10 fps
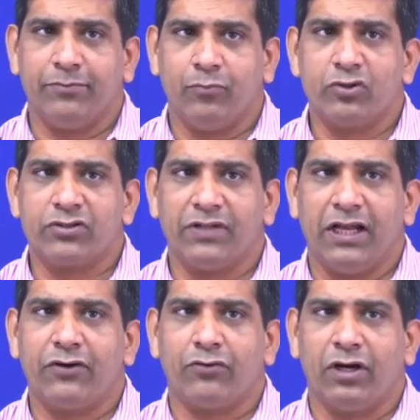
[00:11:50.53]
Most of the
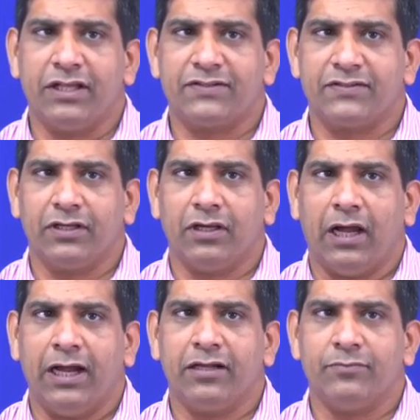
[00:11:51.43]
electronics
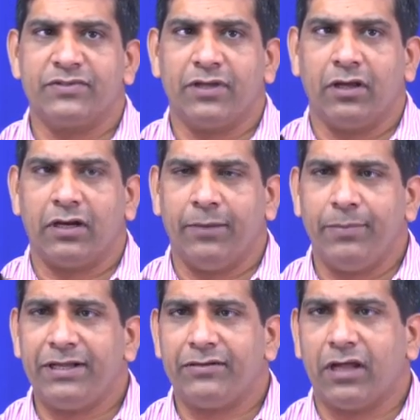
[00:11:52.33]
items are a bit,